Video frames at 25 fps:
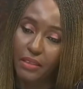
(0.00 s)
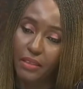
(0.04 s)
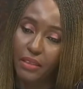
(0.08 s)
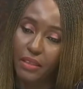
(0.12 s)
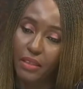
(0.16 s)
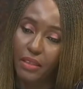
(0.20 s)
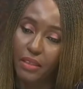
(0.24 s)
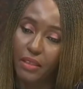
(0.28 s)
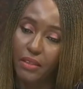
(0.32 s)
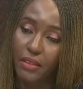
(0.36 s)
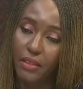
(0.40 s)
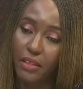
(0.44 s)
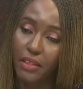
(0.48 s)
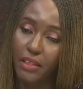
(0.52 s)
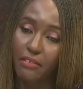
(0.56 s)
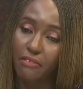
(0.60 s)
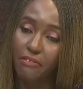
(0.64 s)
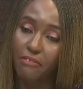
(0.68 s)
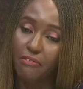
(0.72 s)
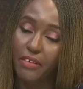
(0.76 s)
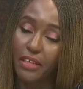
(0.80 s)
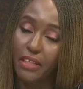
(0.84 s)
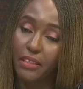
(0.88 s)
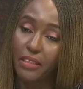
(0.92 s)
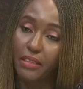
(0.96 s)
are the
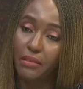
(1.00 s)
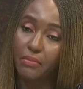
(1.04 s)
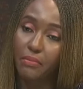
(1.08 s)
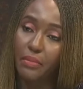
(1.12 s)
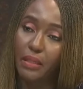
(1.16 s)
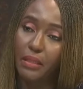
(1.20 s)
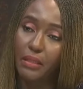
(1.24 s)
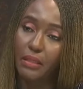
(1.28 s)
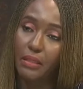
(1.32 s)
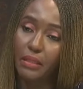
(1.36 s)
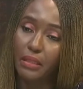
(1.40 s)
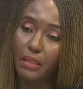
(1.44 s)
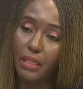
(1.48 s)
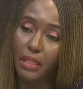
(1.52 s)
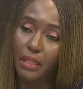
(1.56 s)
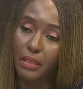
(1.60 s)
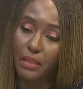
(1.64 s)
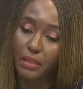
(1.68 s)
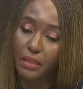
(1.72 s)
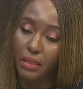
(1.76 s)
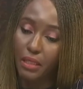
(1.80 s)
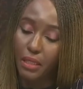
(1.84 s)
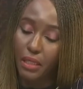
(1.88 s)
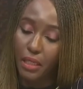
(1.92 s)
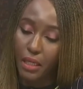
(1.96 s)
investments
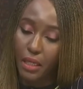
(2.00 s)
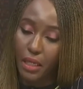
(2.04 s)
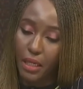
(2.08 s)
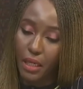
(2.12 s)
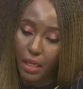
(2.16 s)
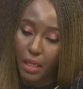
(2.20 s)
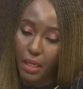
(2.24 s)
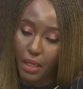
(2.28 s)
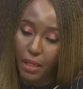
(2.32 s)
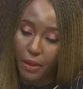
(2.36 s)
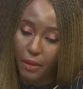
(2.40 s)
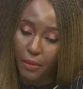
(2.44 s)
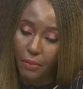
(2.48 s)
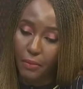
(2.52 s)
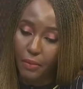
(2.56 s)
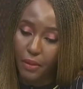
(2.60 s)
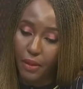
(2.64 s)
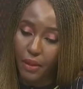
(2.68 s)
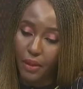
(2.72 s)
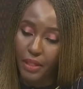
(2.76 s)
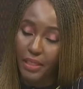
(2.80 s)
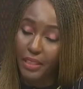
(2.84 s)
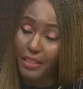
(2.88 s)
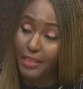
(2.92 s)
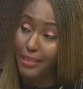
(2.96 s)
that
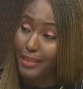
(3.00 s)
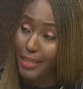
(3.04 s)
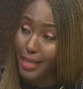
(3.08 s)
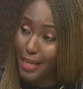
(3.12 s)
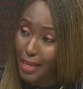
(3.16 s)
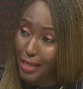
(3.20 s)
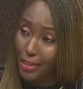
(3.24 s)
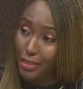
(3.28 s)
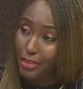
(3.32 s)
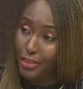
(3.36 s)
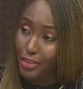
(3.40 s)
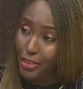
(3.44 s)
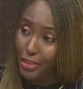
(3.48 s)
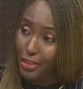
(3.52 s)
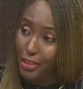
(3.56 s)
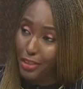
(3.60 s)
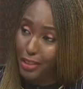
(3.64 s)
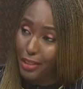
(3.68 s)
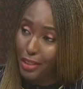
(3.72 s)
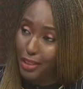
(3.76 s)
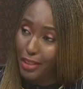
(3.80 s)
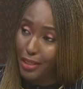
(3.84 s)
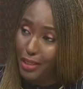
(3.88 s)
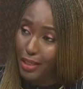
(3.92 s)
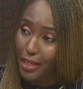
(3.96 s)
are
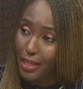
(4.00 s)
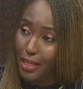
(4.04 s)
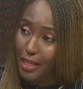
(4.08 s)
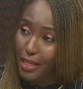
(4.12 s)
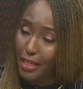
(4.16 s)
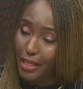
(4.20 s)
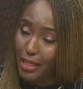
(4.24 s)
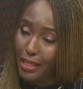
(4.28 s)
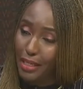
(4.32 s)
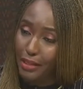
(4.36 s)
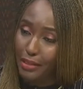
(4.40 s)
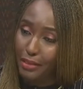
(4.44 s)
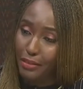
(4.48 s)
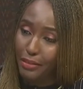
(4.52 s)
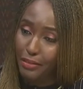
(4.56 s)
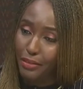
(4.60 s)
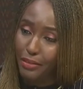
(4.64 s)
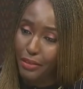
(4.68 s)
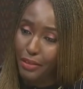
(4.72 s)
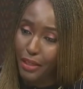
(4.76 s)
intentional in